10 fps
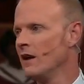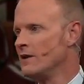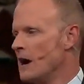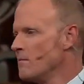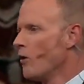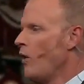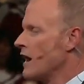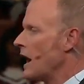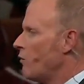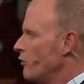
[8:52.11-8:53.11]
Number
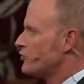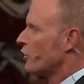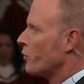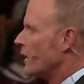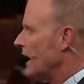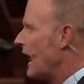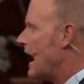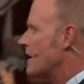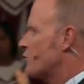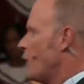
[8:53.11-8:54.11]
one, I want you to
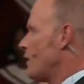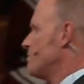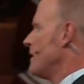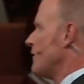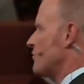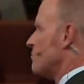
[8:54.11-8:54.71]
realize with me this